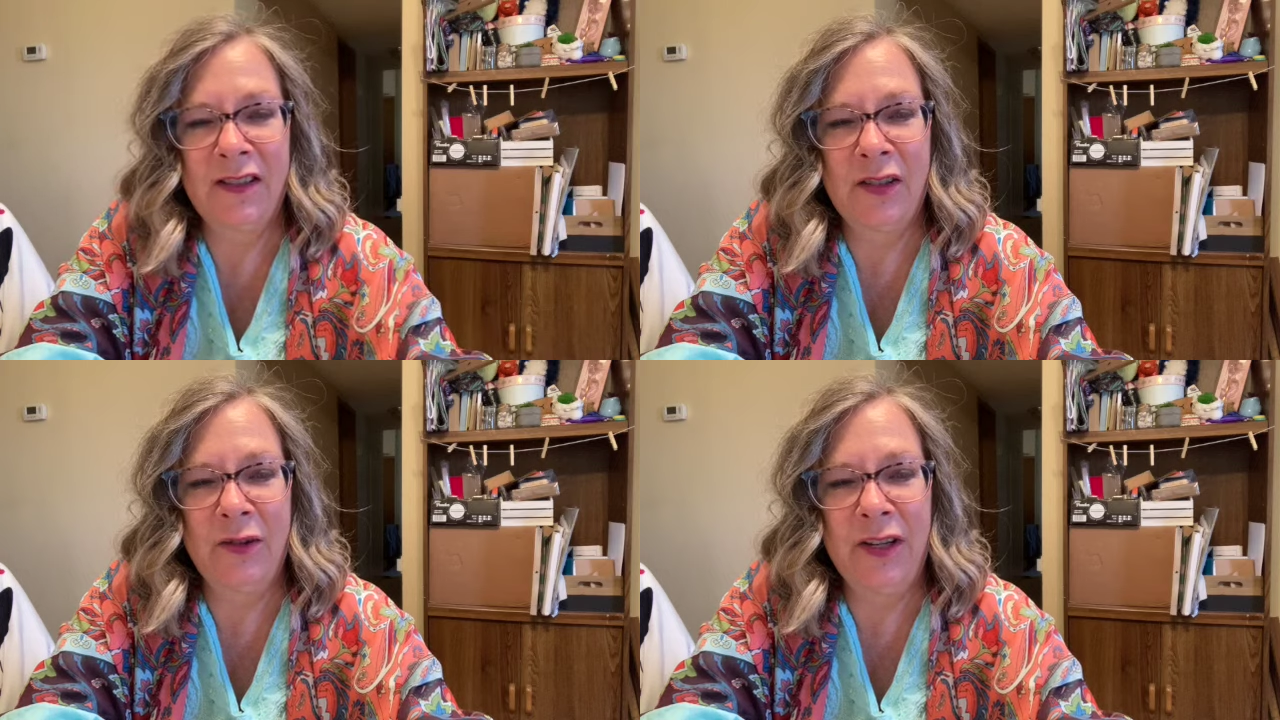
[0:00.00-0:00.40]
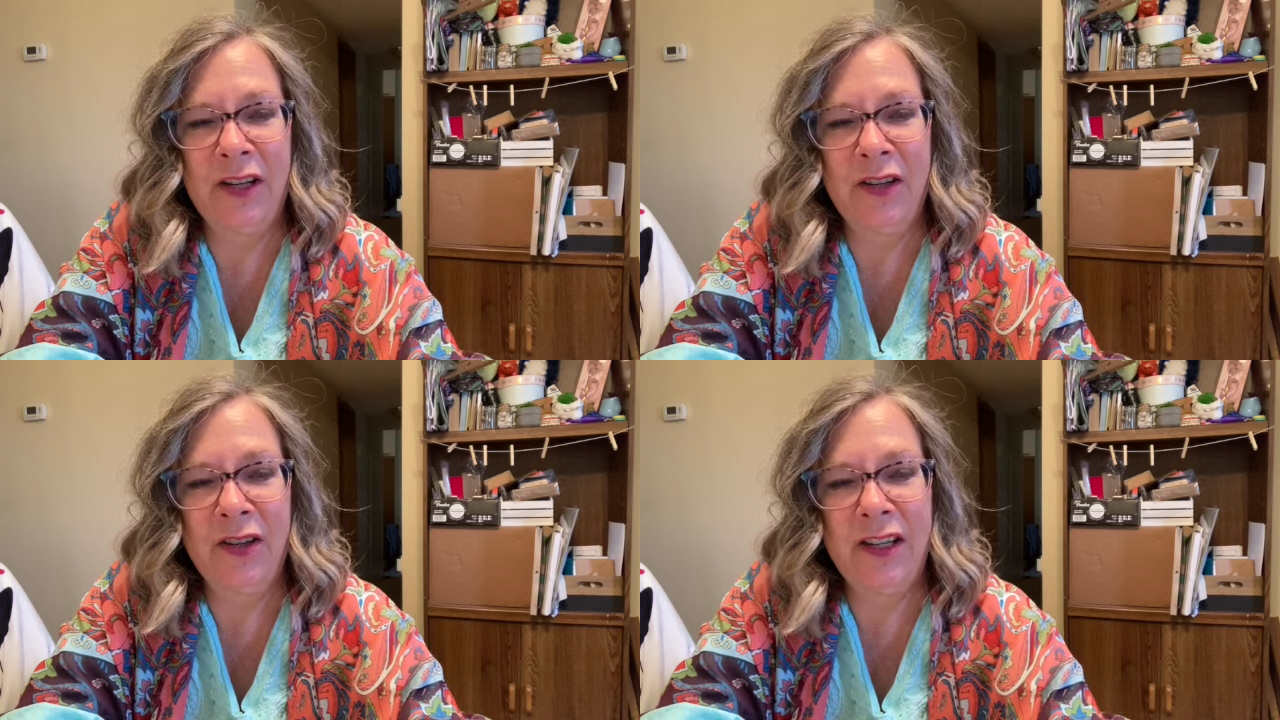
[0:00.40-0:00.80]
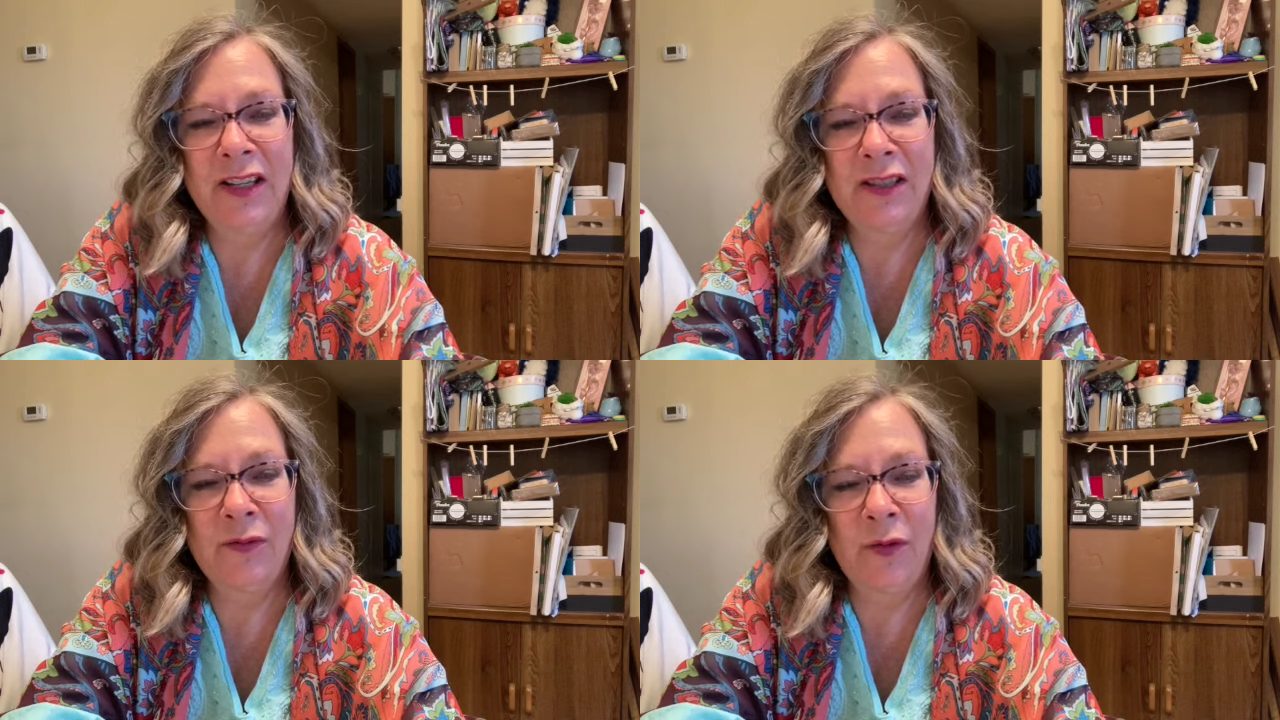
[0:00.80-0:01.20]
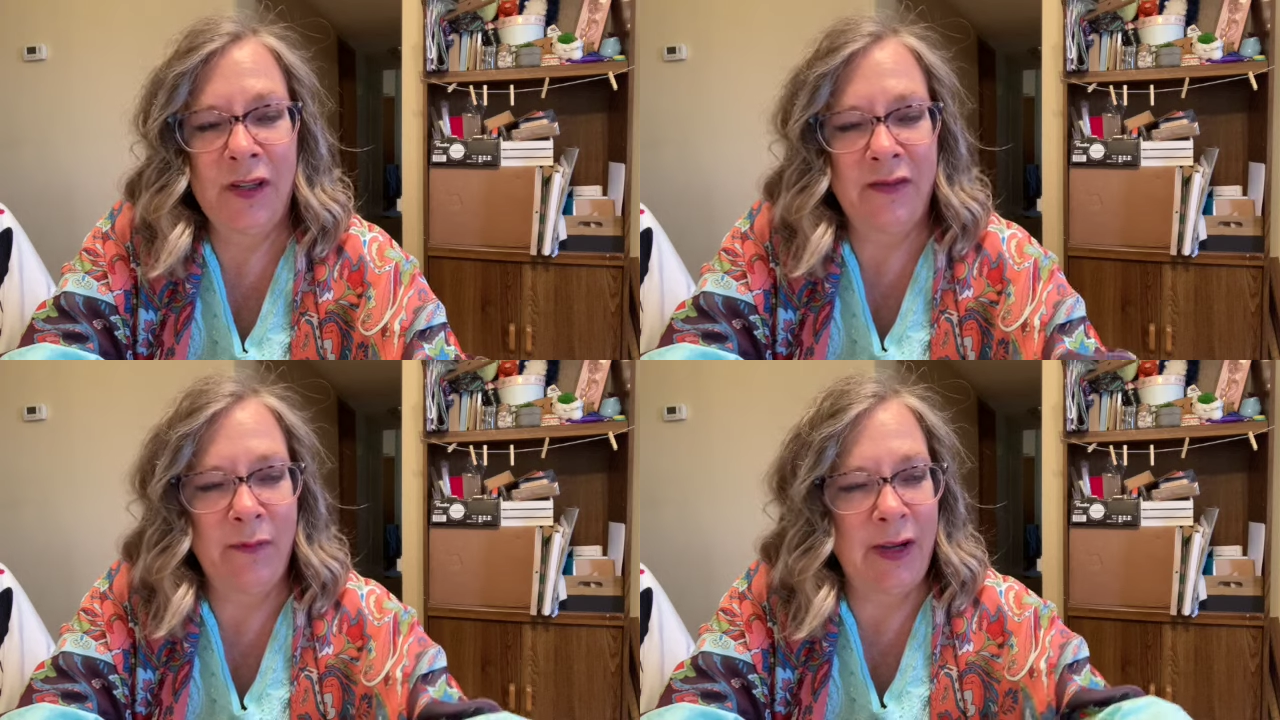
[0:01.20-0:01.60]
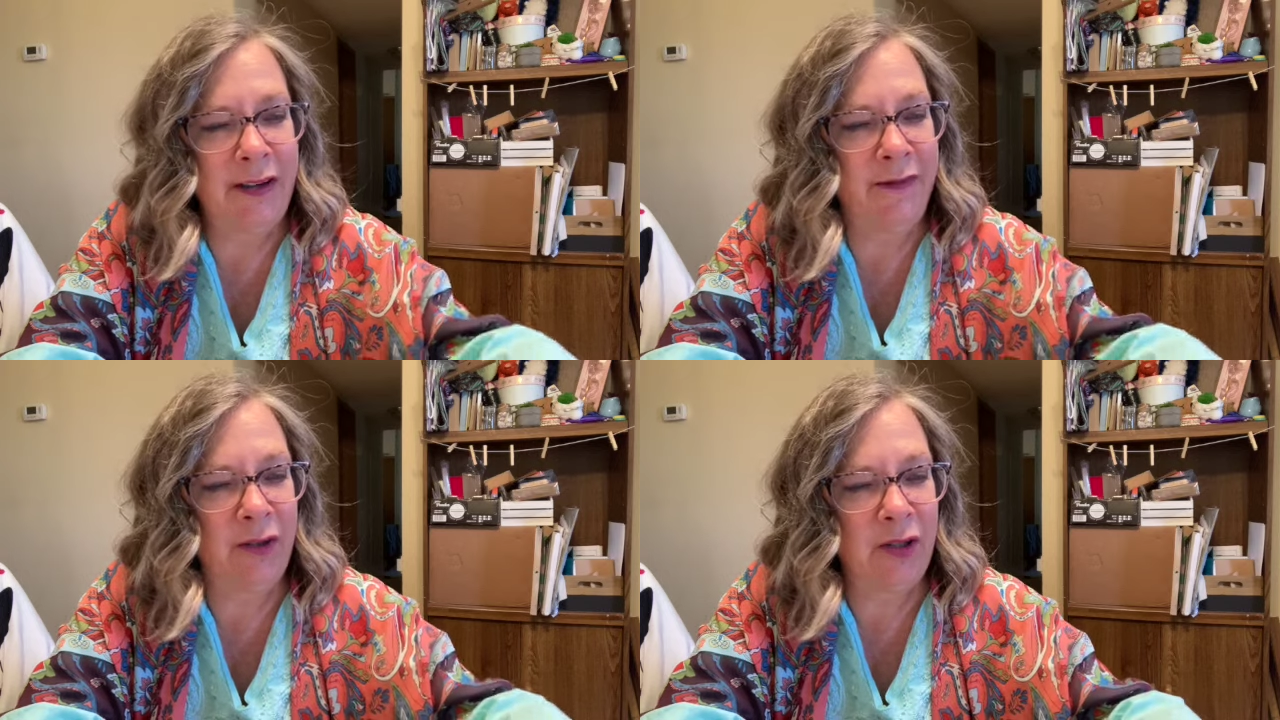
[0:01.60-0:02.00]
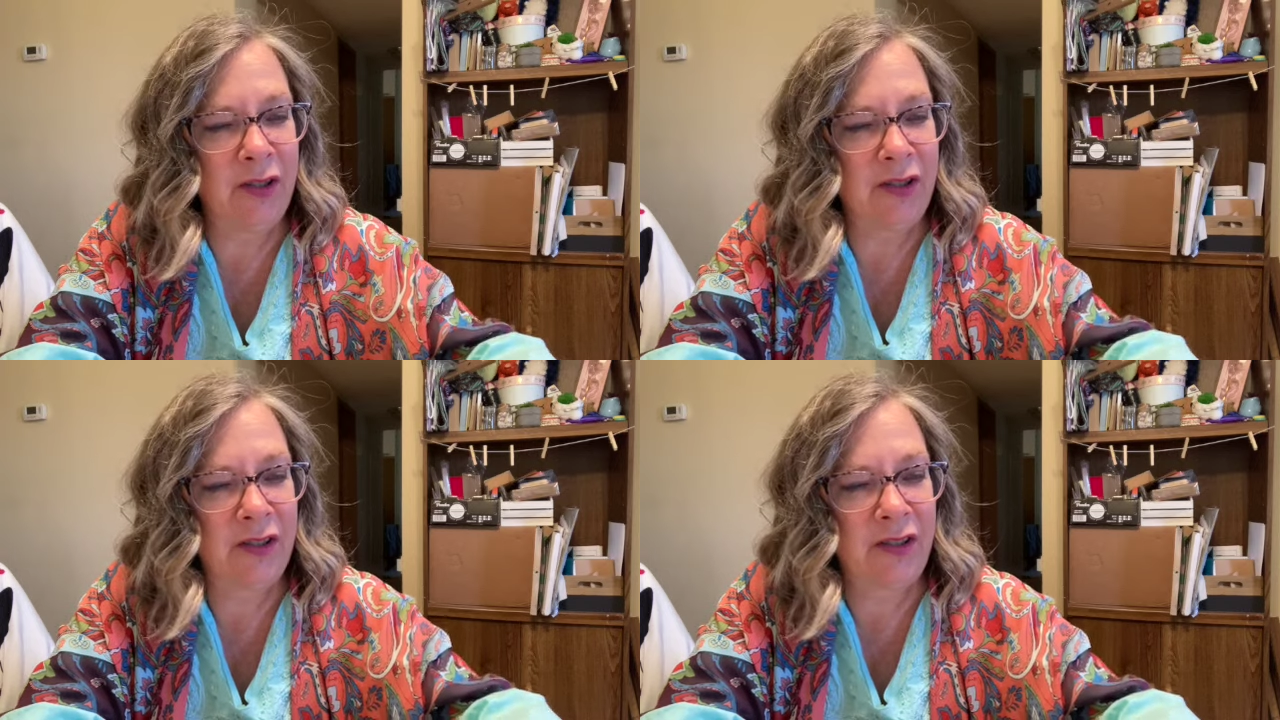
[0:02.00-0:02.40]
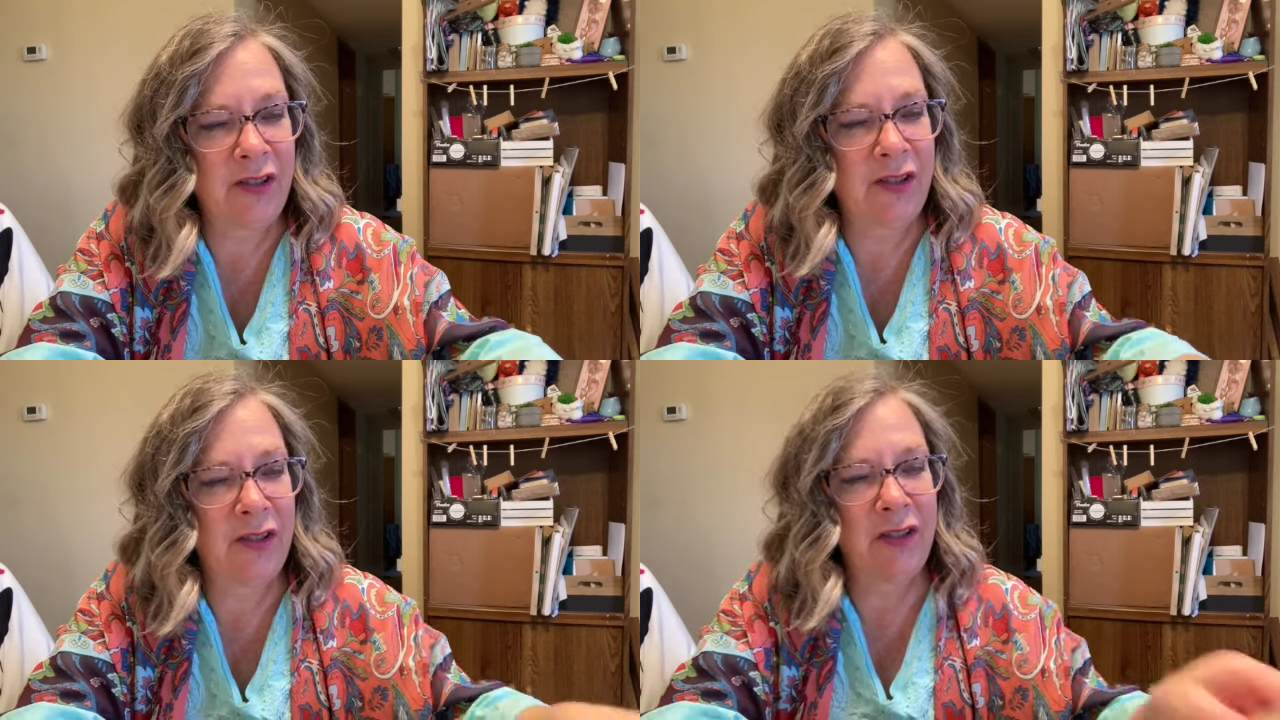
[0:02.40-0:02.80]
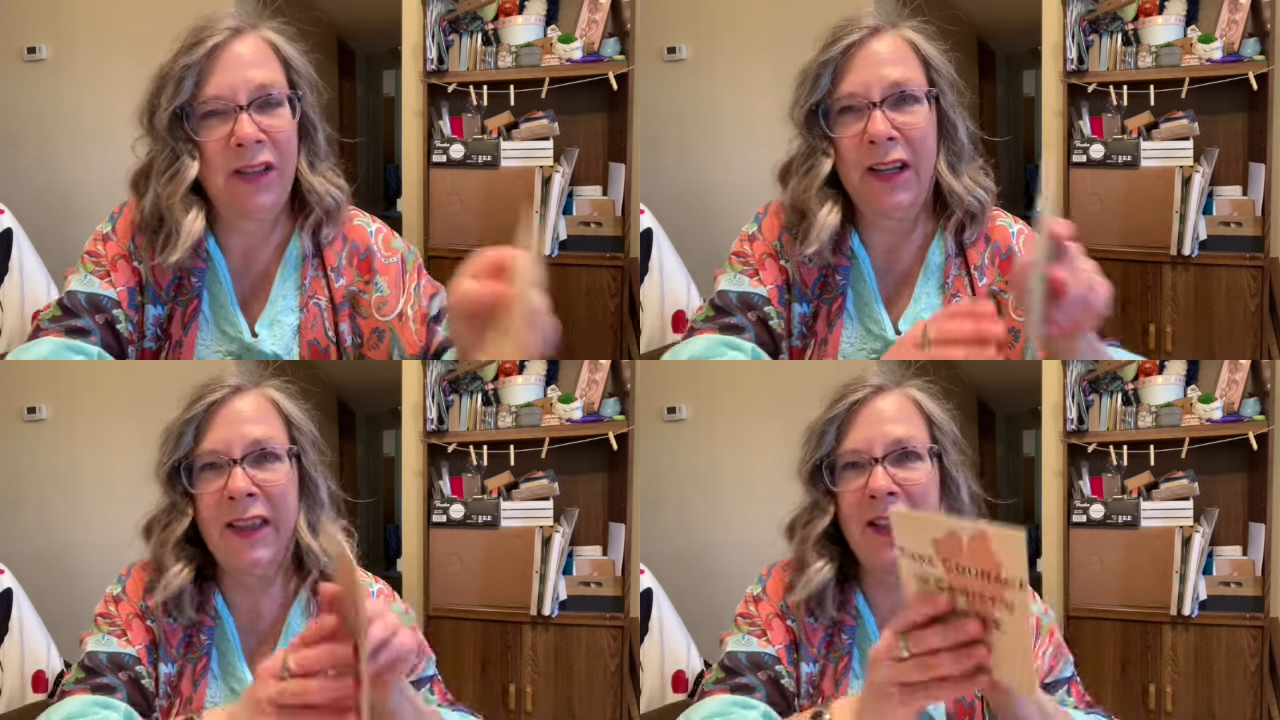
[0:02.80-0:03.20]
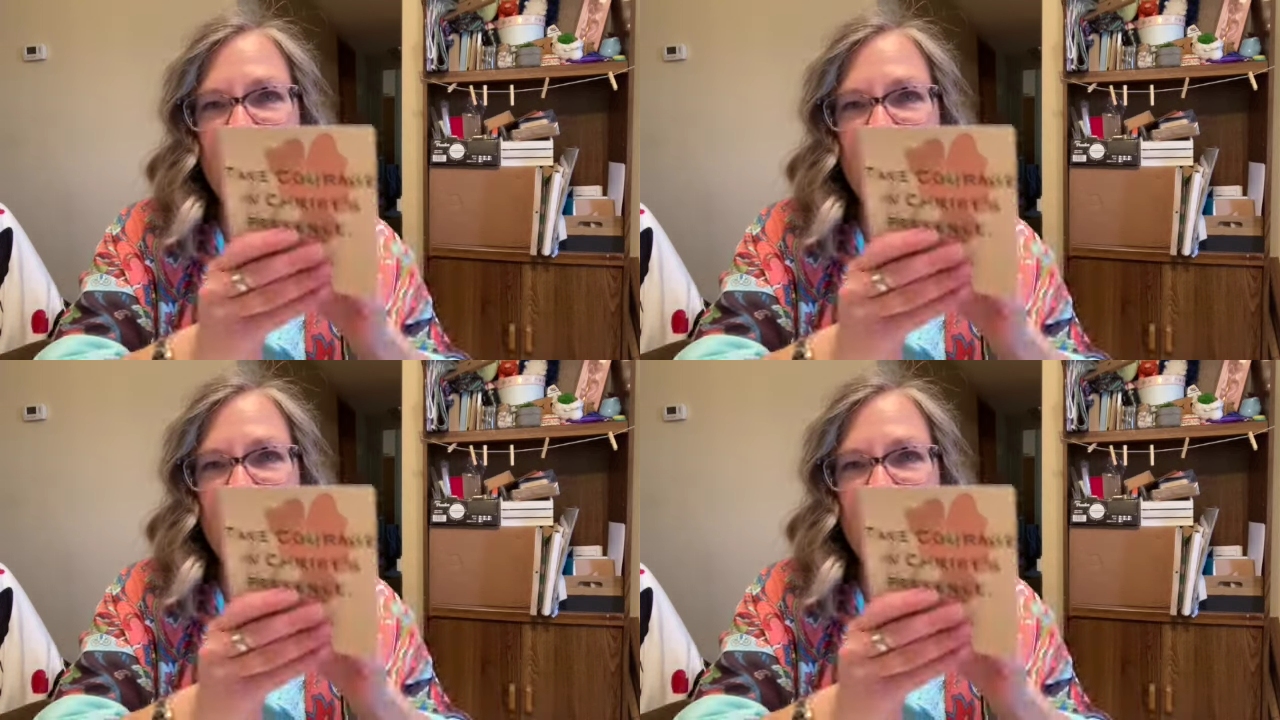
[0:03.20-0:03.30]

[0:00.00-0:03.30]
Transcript: So here is one of my first, I think I